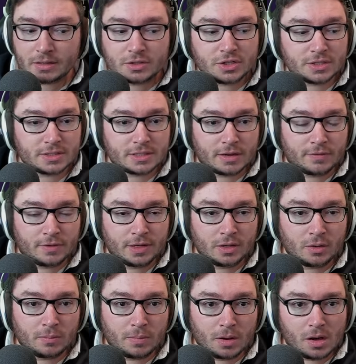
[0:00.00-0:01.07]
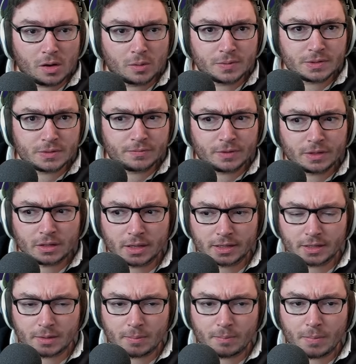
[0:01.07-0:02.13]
She's definitely on par with something like a